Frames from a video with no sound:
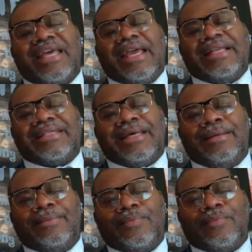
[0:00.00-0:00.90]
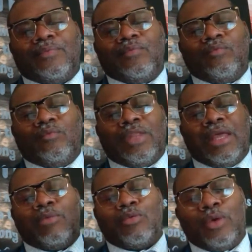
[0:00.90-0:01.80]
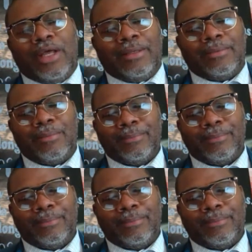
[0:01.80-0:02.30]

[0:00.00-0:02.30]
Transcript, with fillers: hands up, they would win.